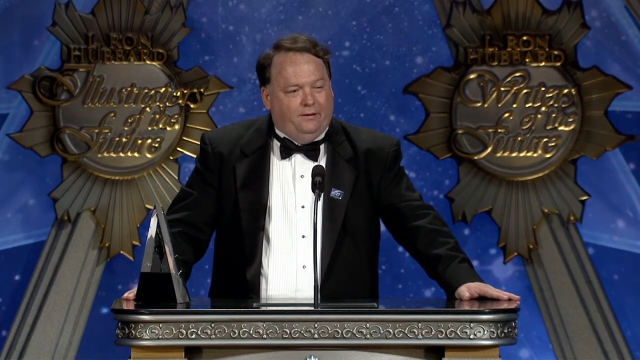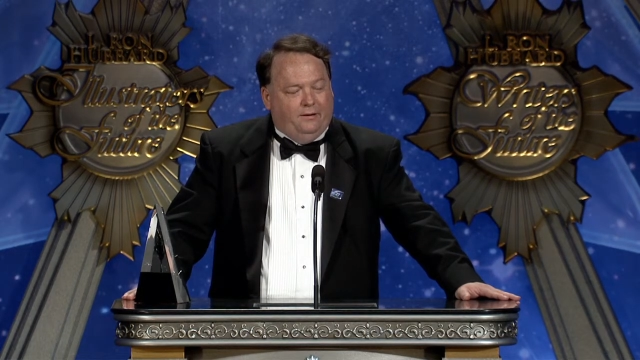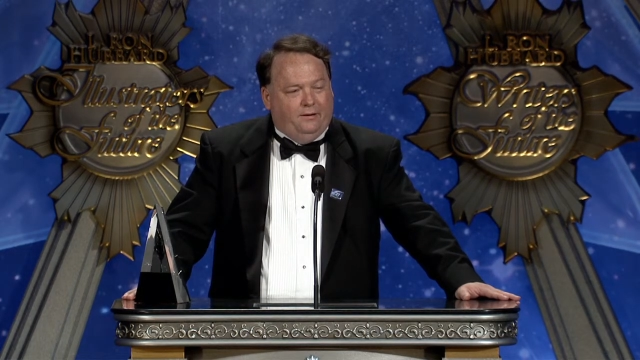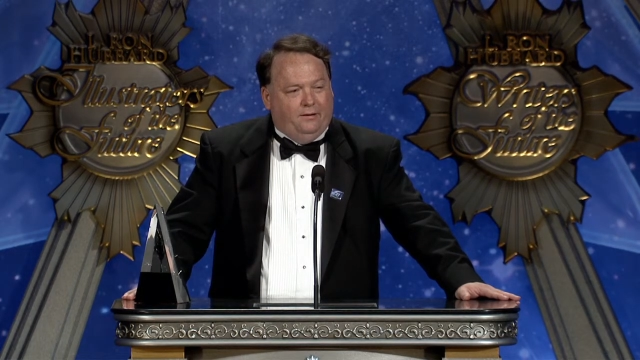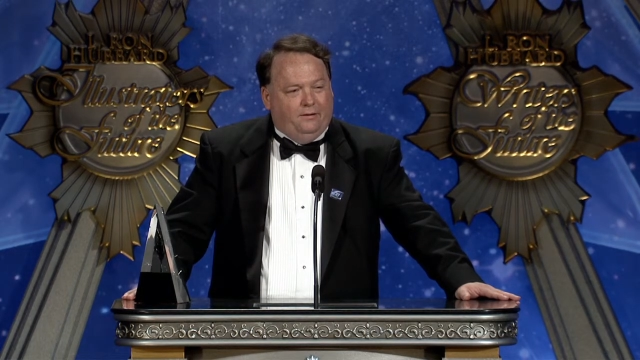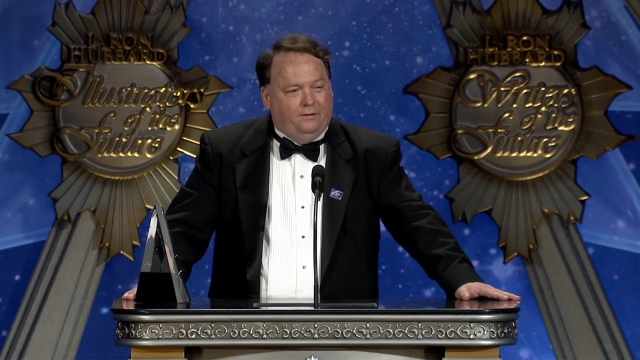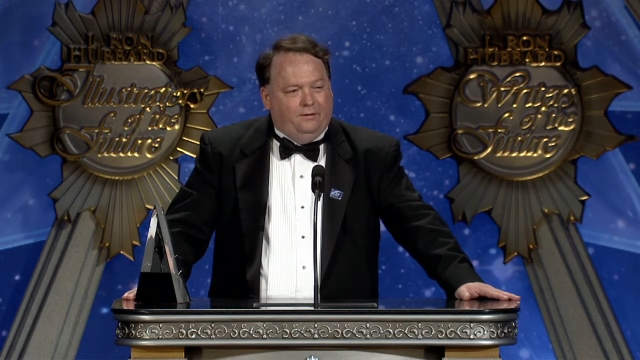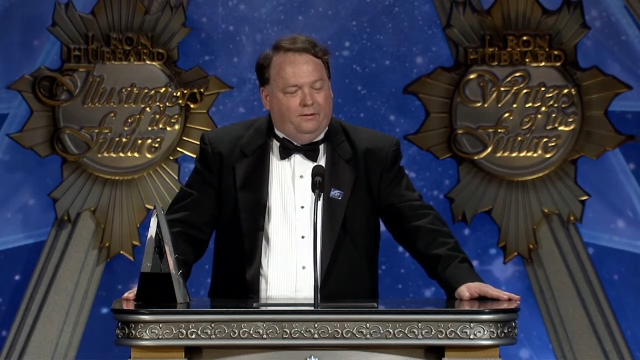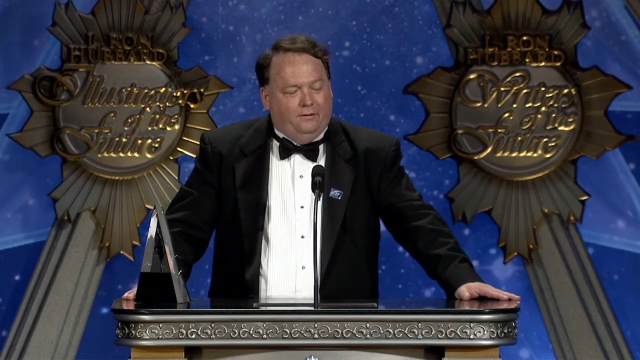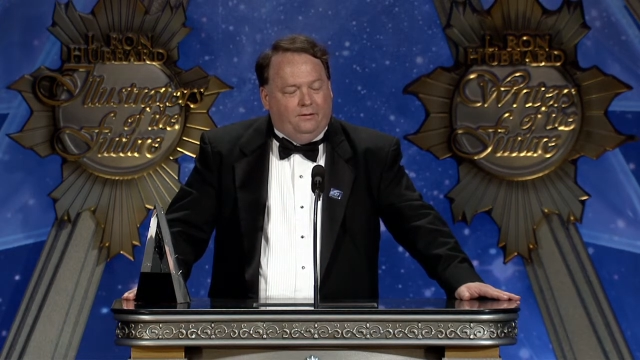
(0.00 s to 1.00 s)

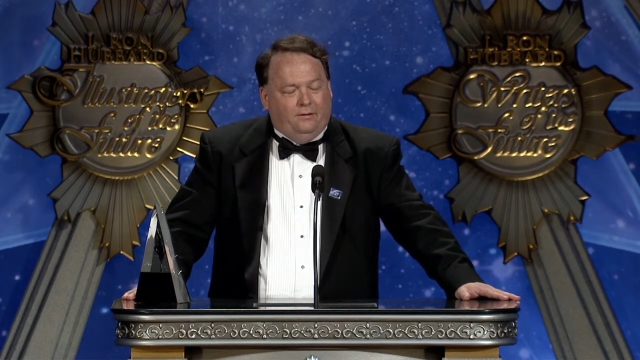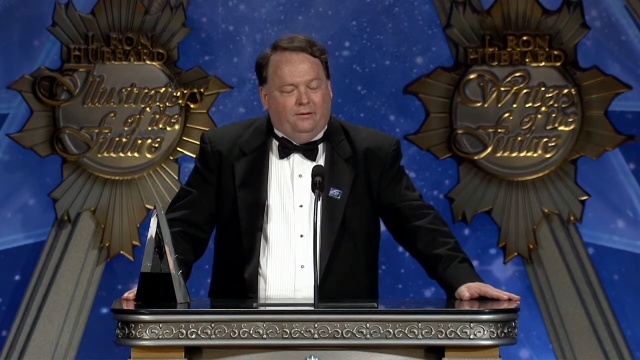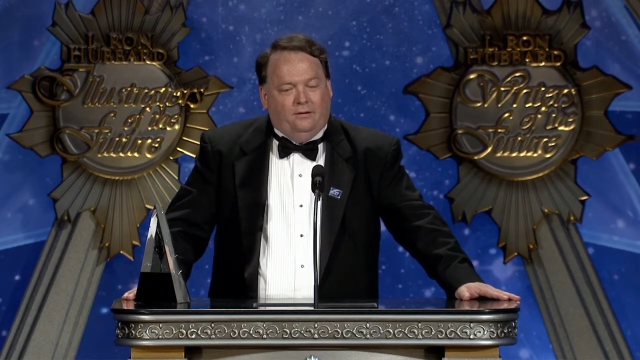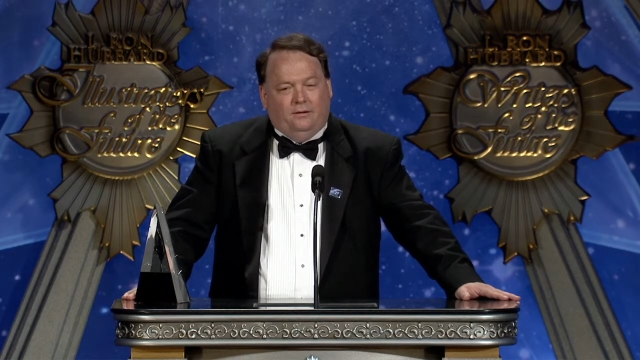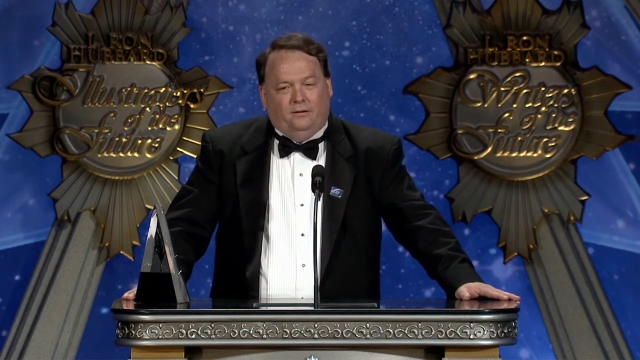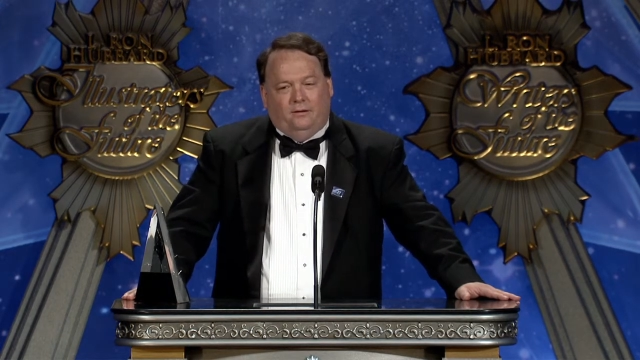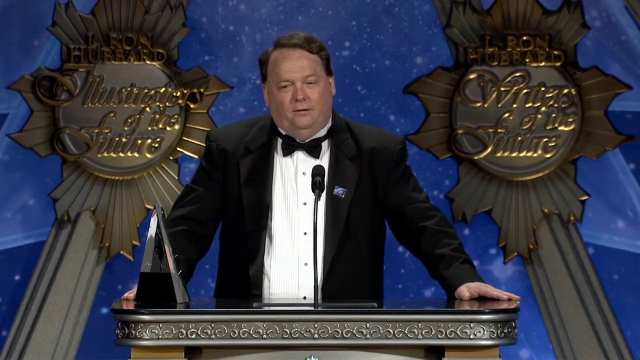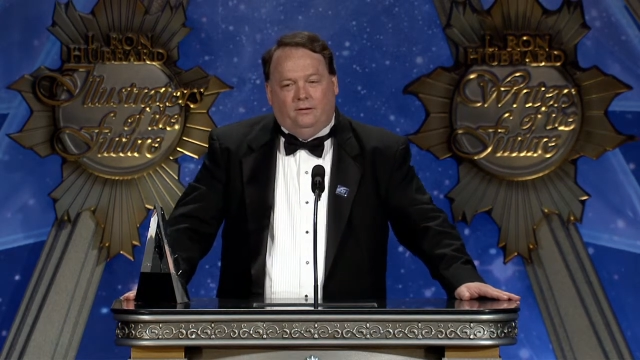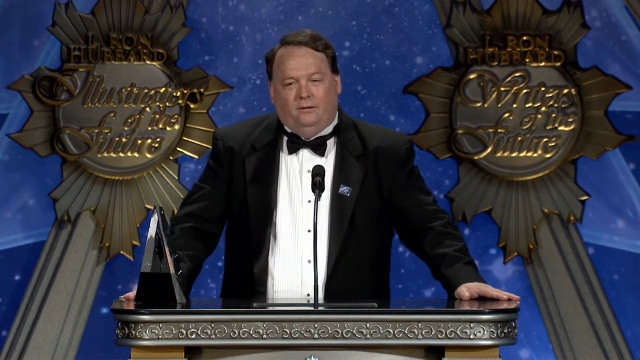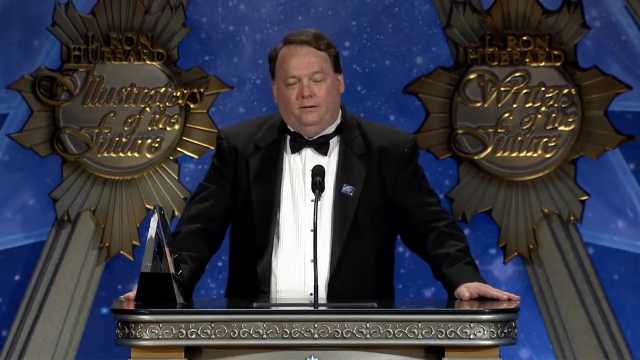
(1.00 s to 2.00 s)

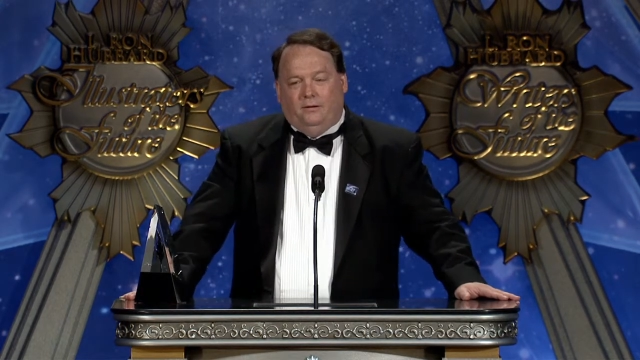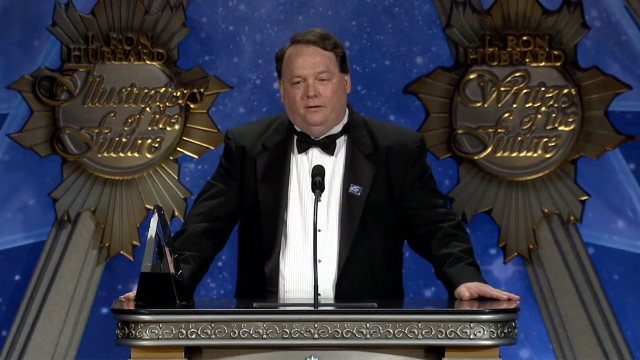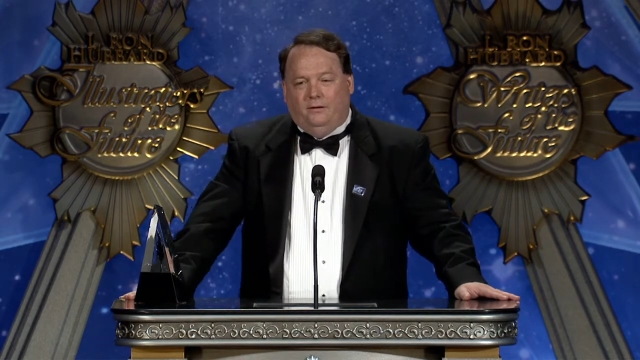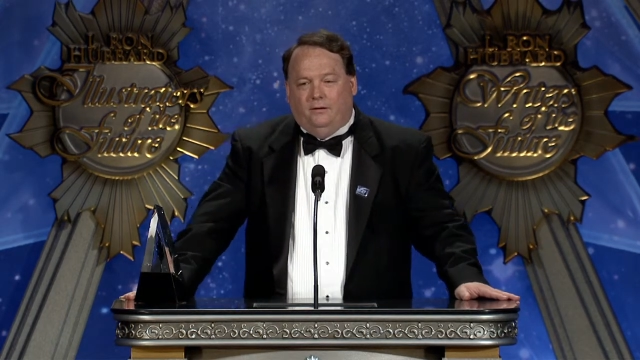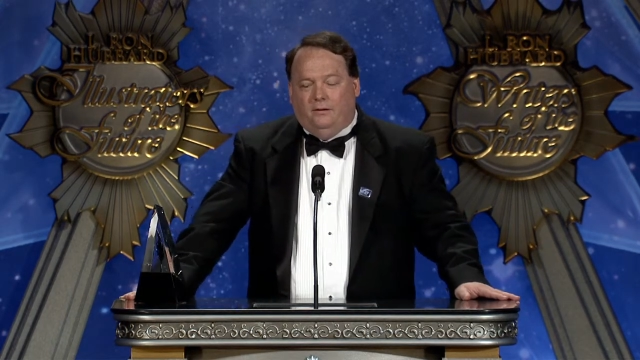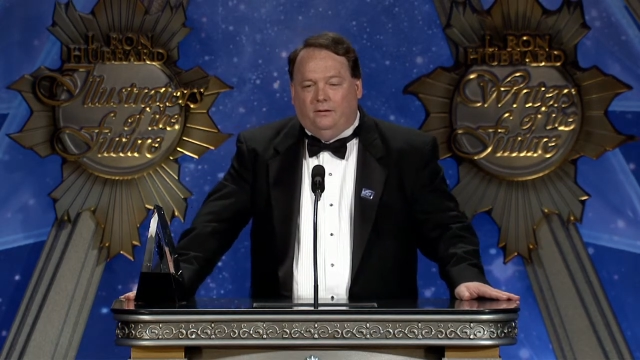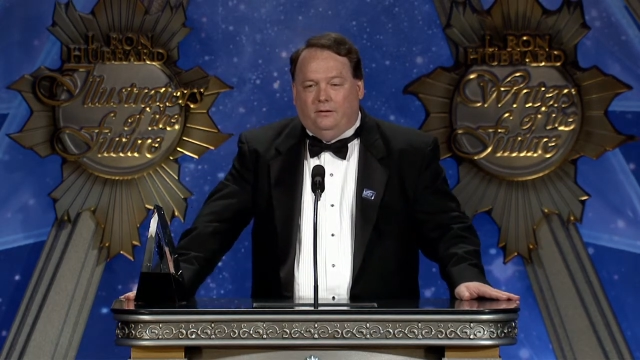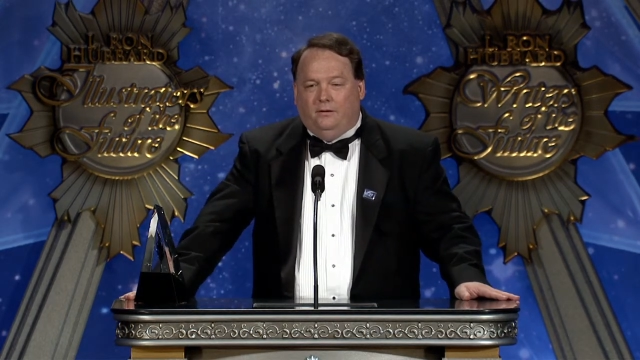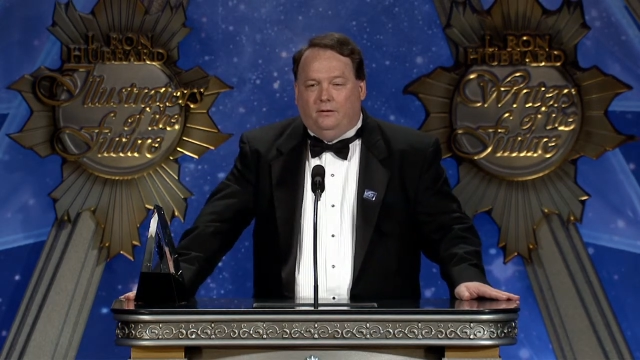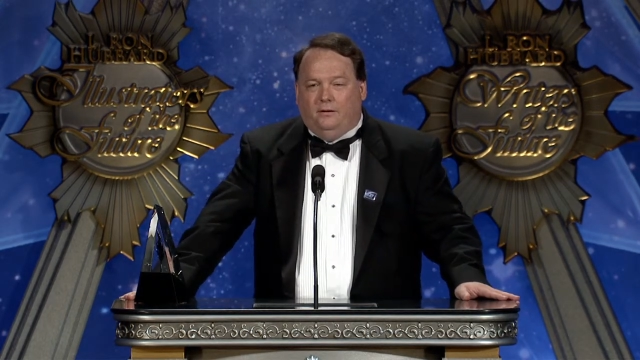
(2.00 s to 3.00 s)

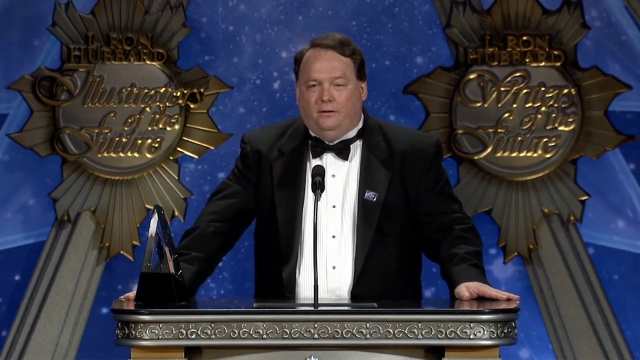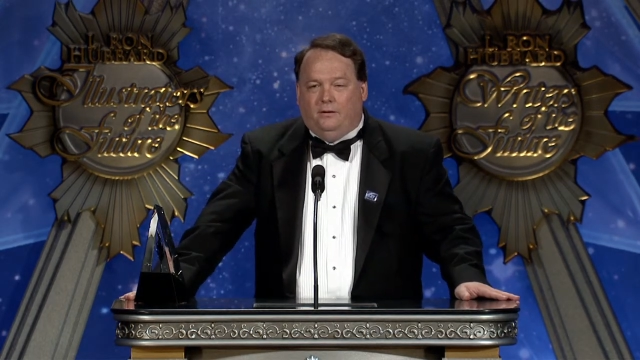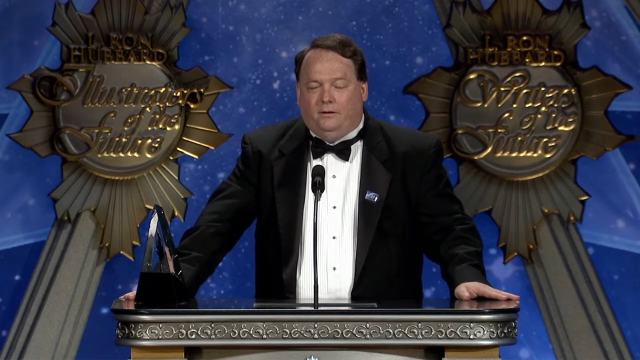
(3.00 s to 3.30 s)
(no one is talking)